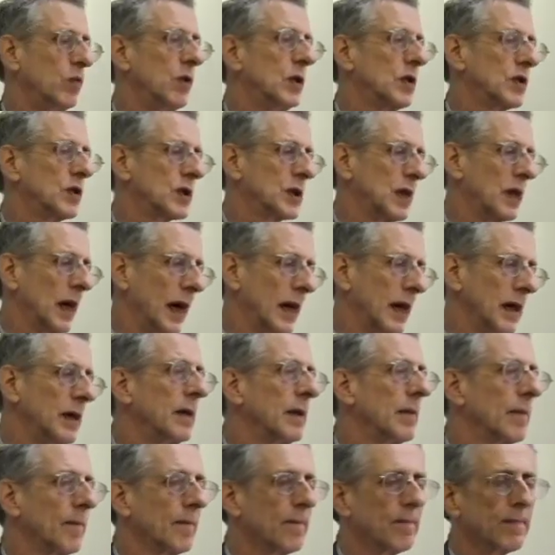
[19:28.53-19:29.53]
we'd say
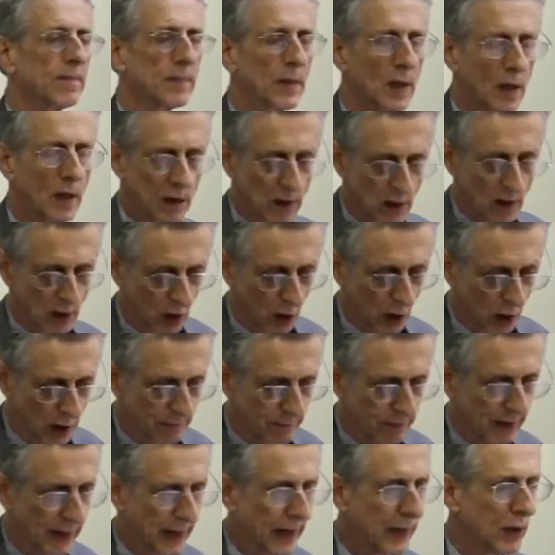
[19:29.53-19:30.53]
a lot
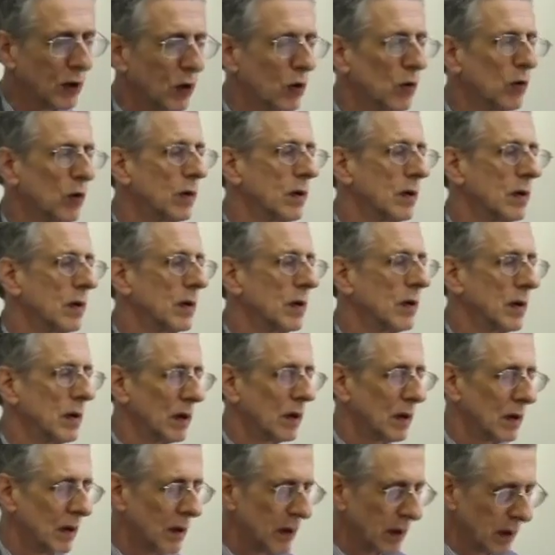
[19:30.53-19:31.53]
of hail,
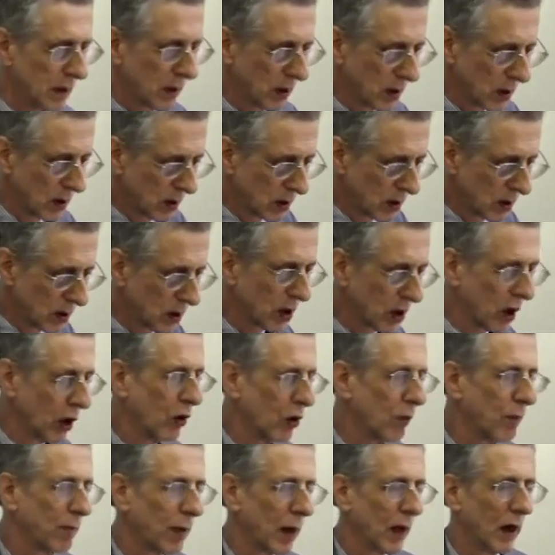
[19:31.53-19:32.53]

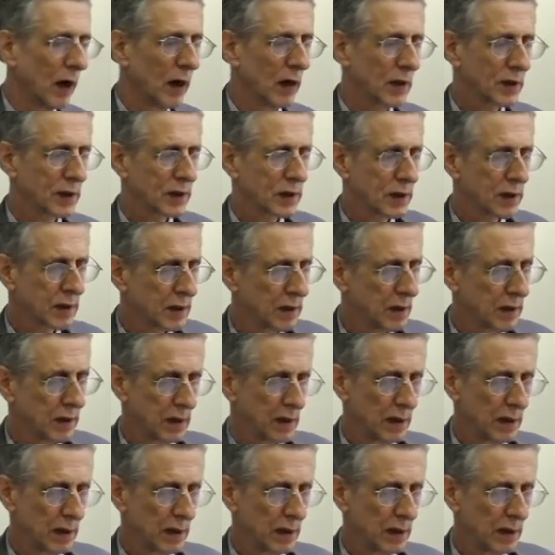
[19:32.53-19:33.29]
cold blasts,